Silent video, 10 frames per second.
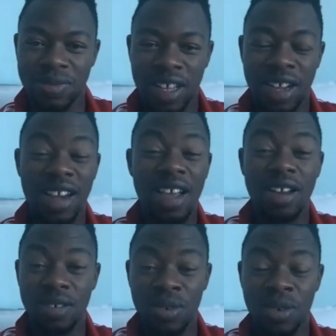a
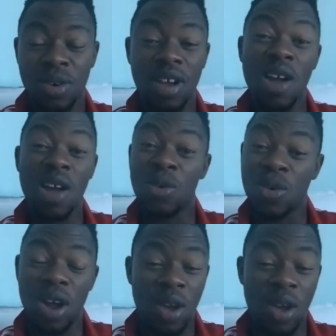client requ-
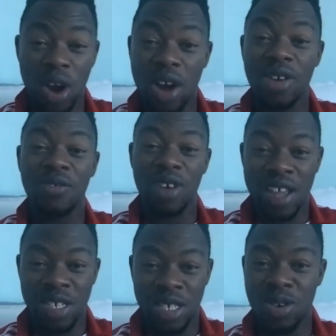inquiring for
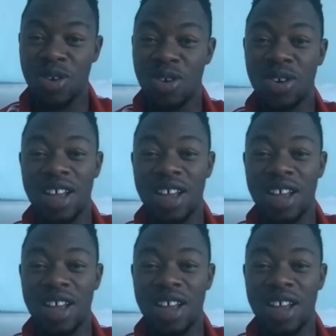SEO,